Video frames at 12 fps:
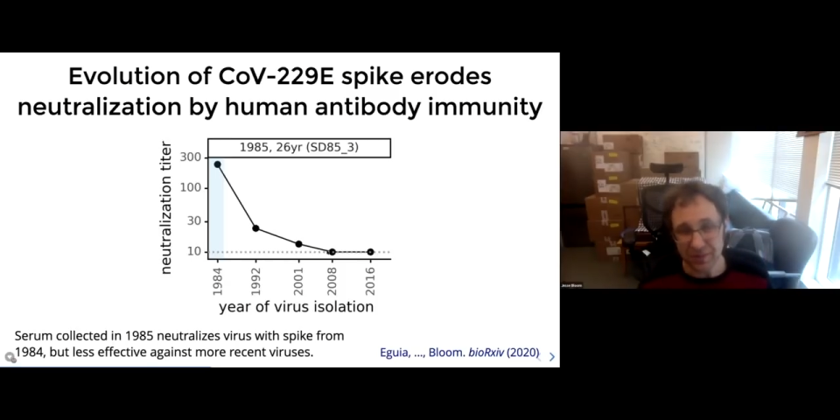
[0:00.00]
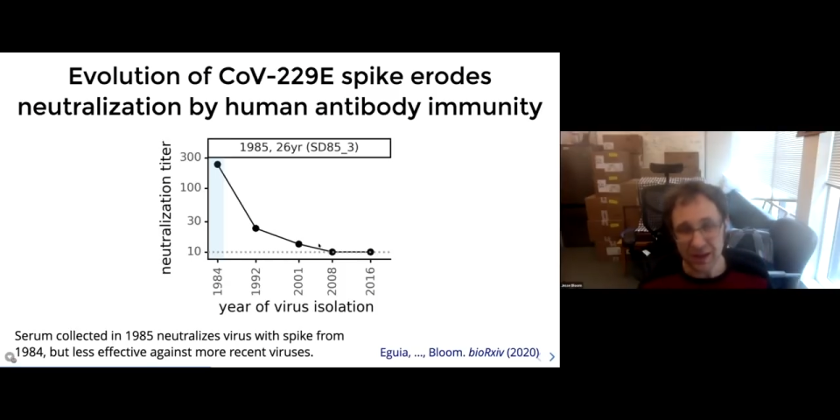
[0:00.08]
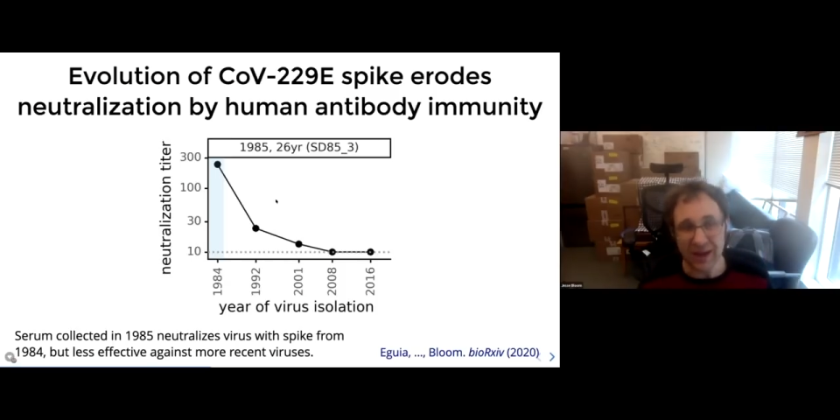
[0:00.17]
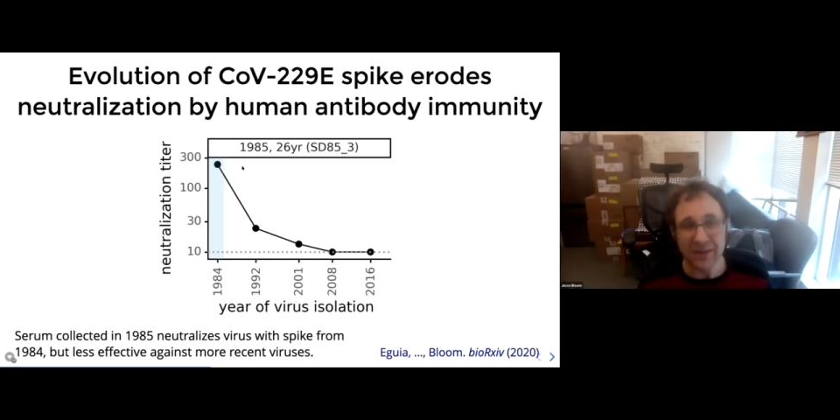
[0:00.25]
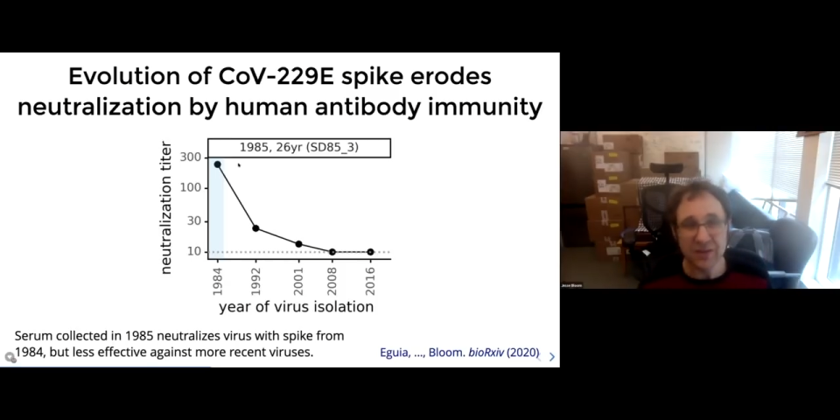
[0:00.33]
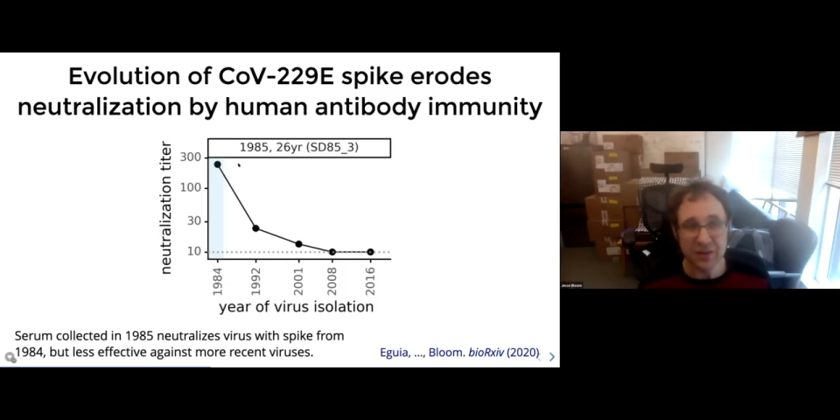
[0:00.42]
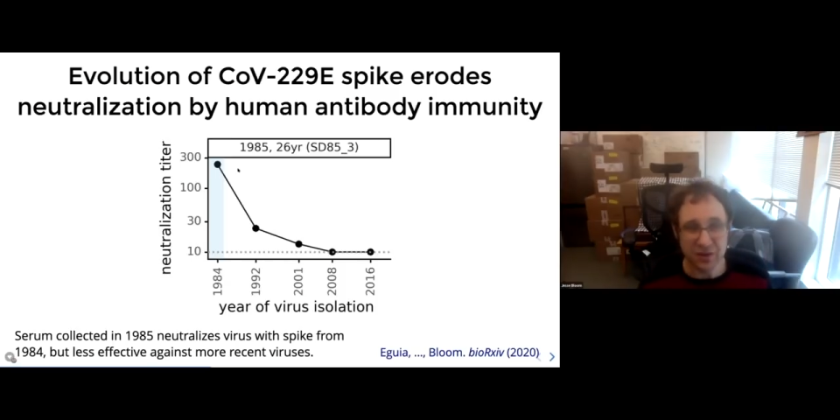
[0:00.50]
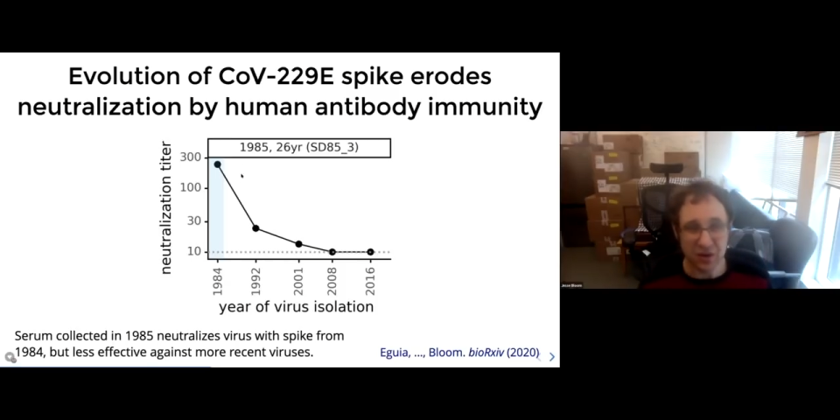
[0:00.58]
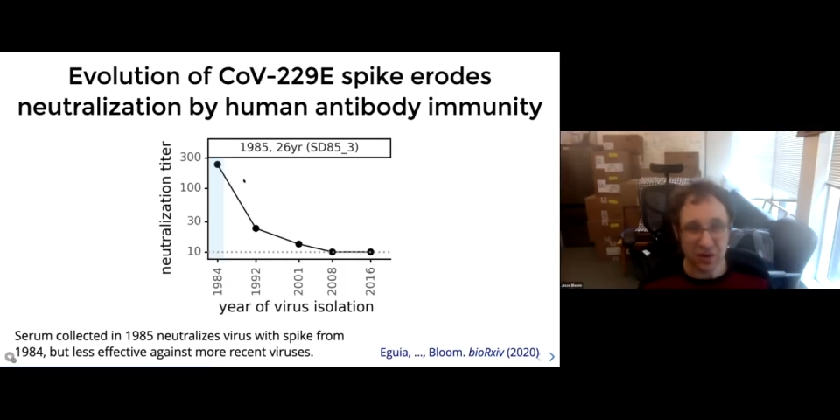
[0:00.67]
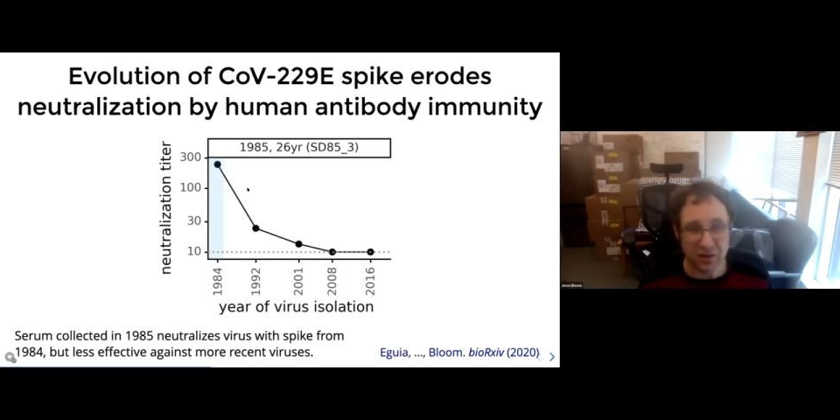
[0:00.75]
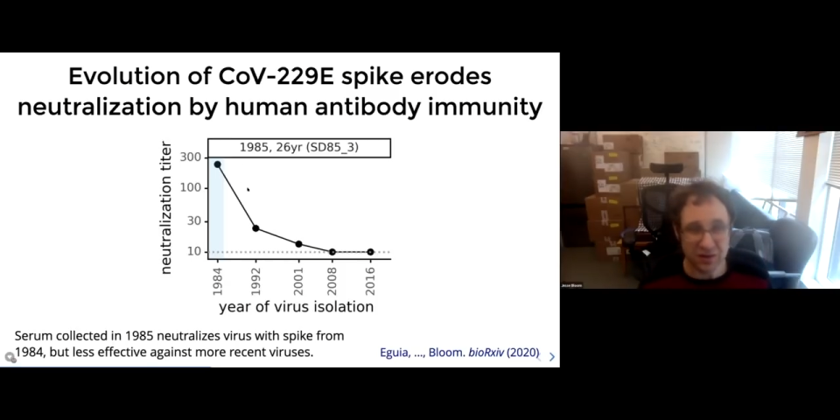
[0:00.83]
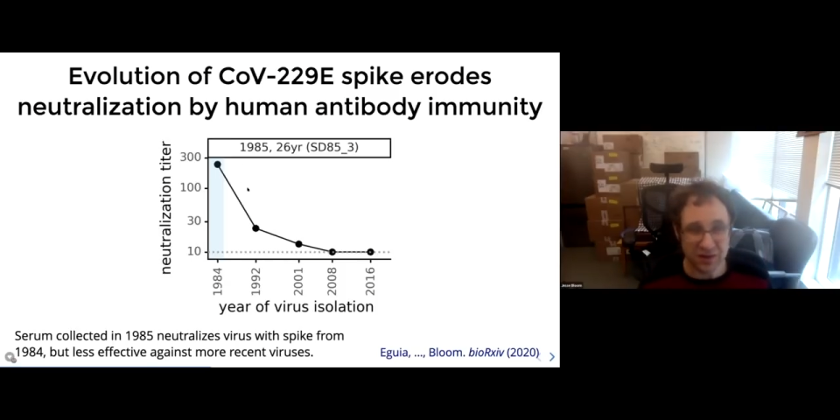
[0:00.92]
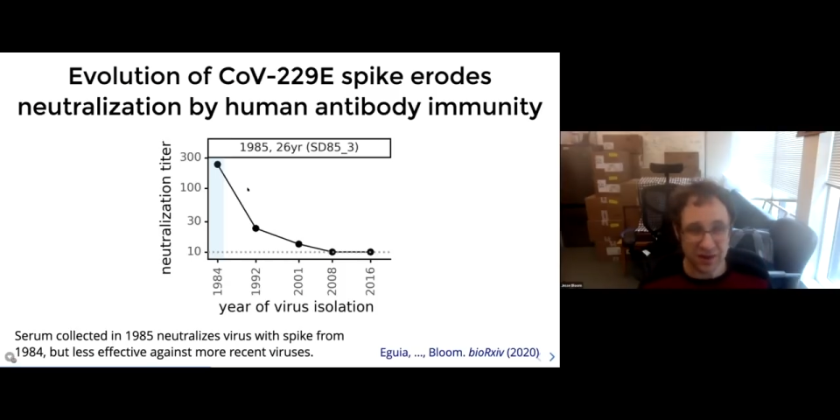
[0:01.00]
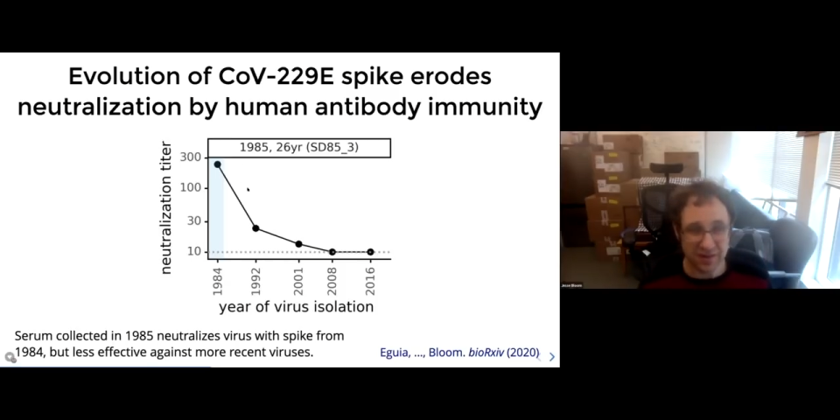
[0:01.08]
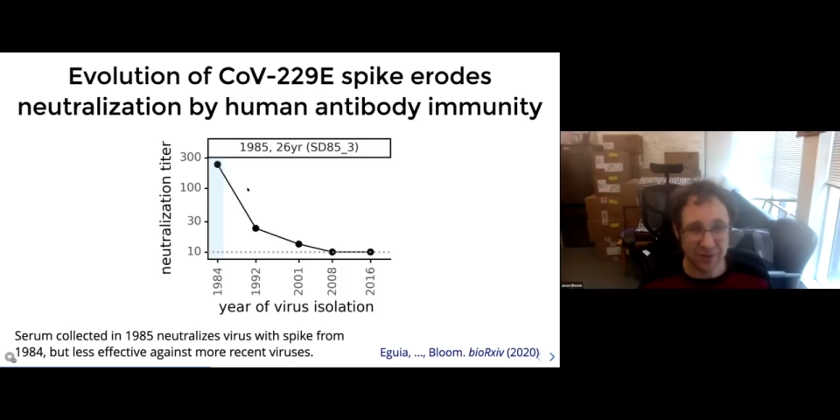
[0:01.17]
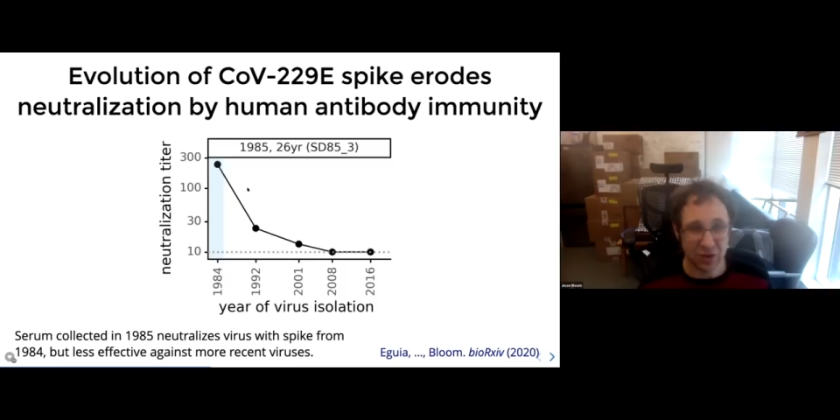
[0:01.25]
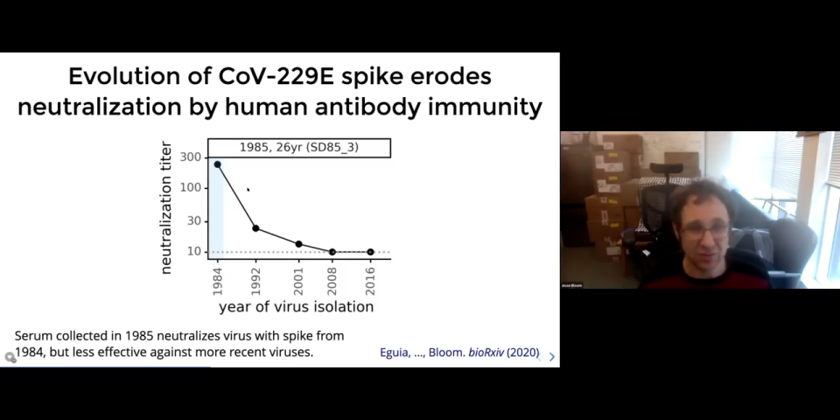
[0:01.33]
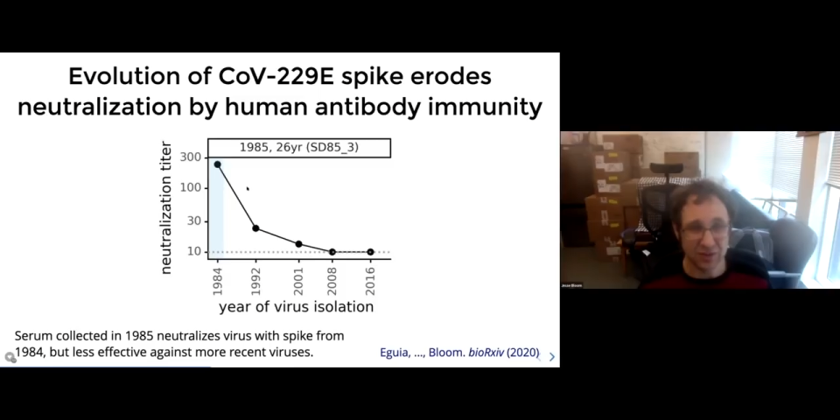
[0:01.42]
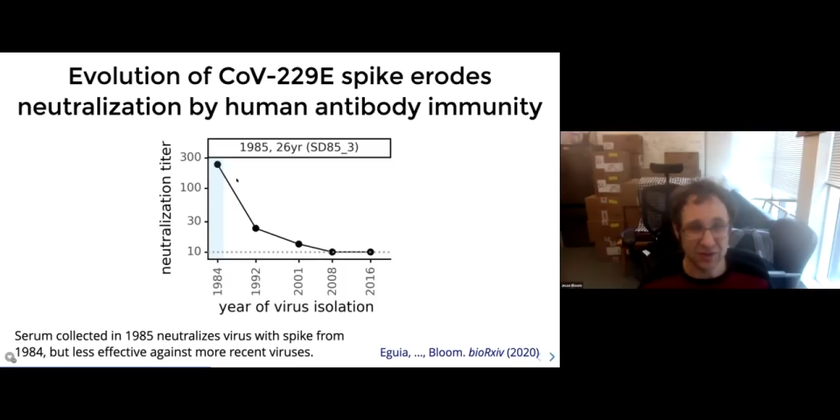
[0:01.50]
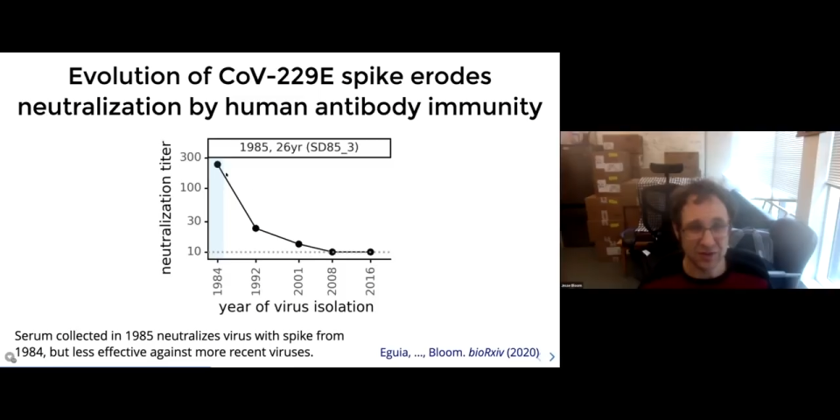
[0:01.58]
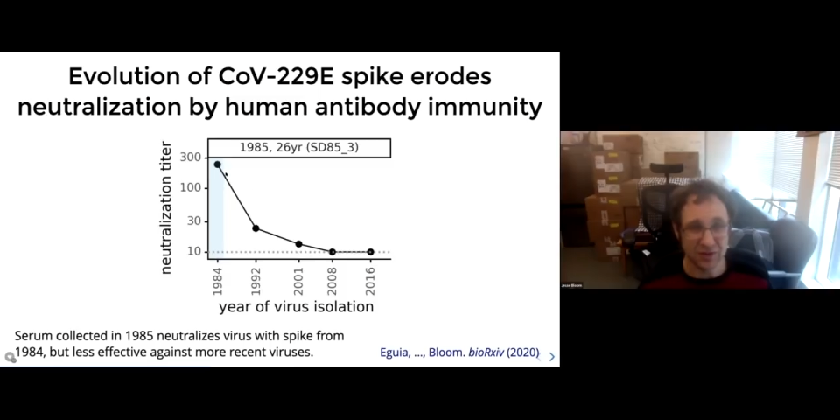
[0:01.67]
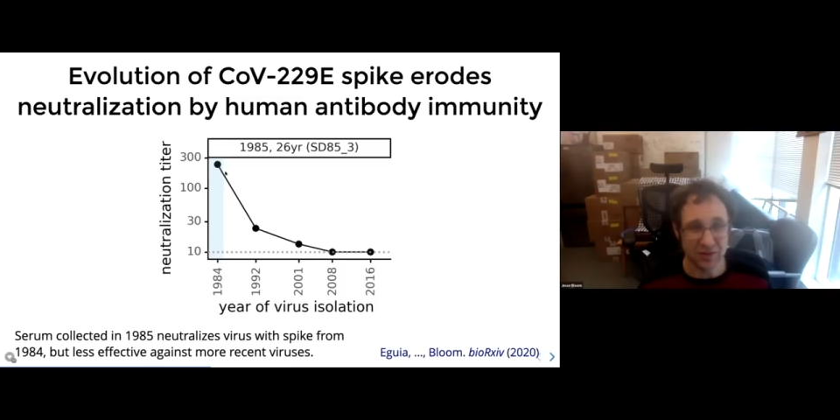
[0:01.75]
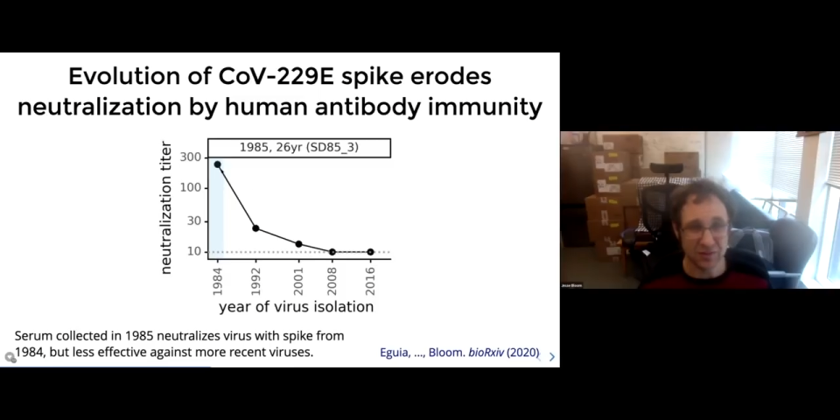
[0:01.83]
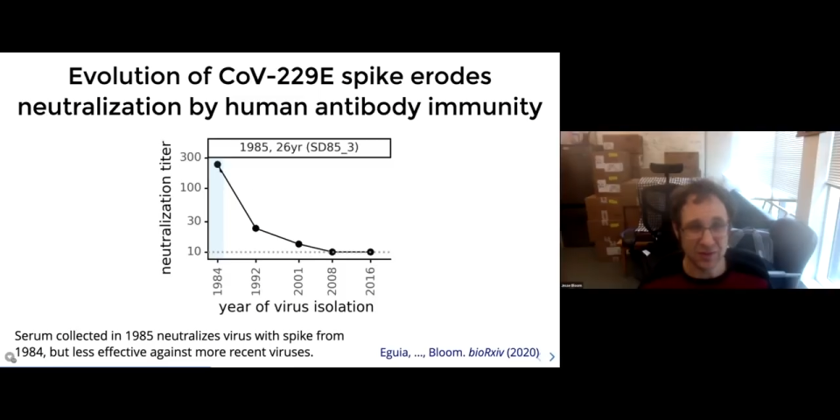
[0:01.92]
Again, this is all the same human
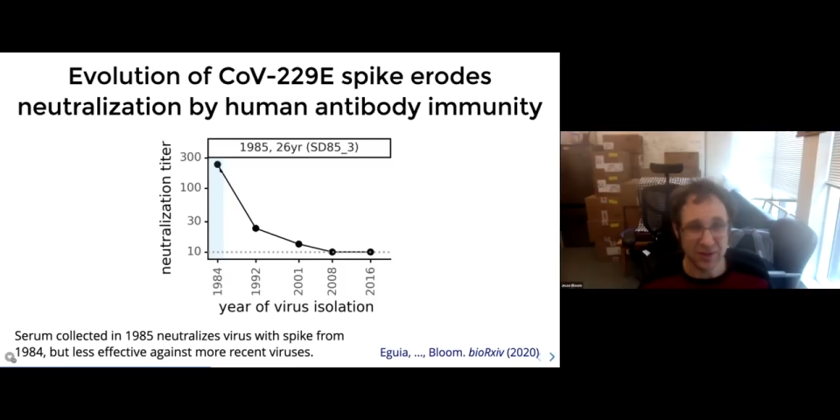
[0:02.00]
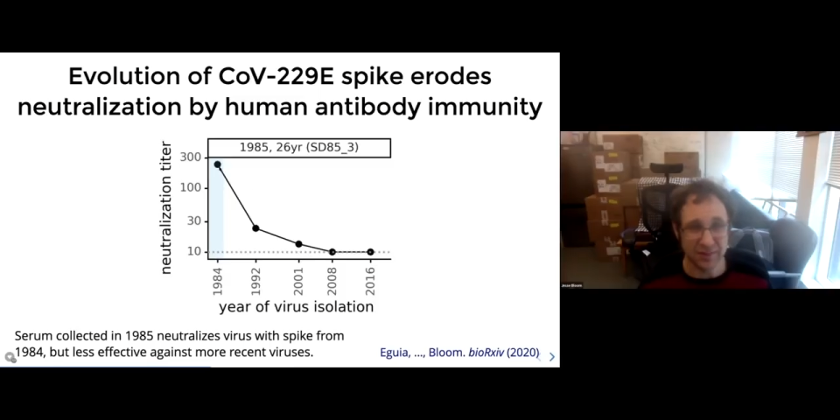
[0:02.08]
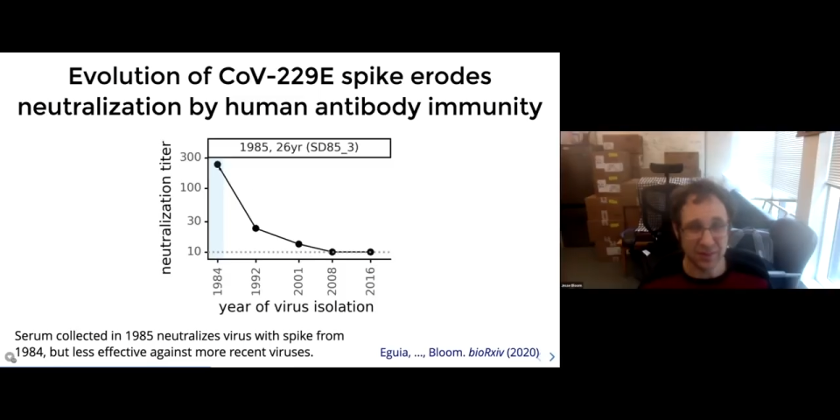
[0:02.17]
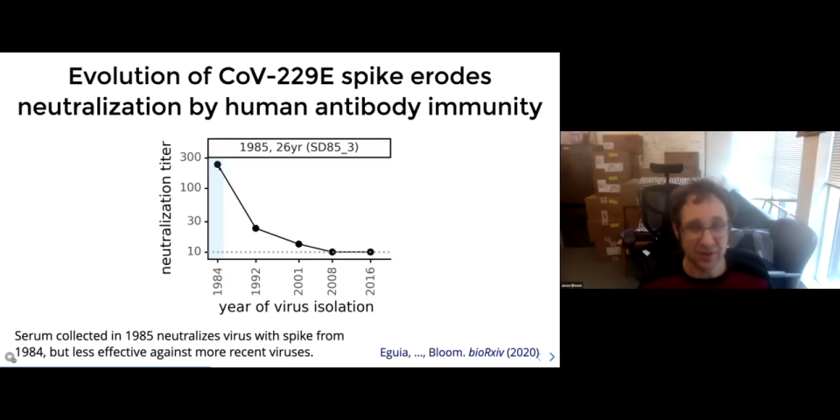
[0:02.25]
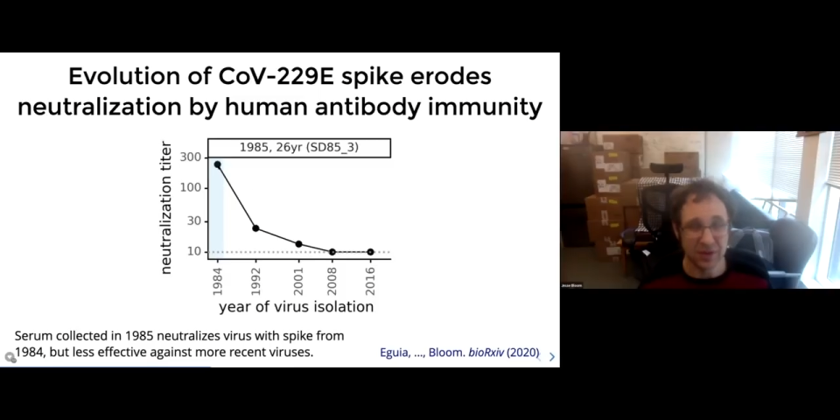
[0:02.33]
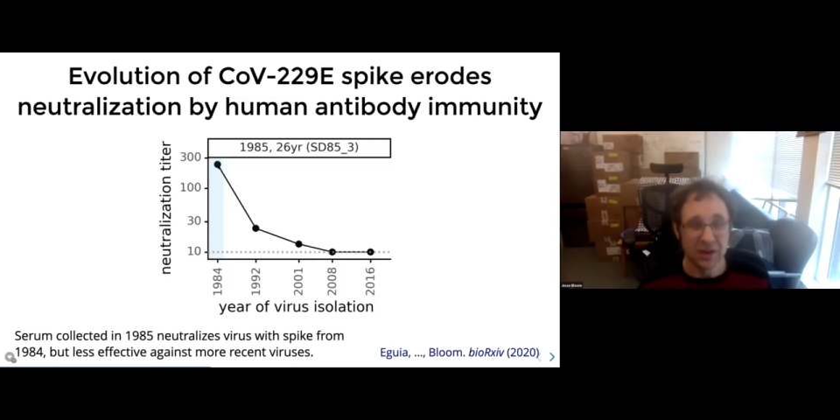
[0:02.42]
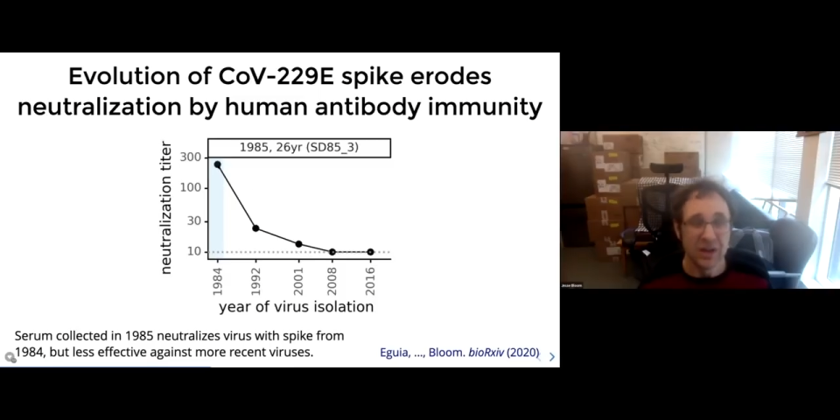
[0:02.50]
serum sample.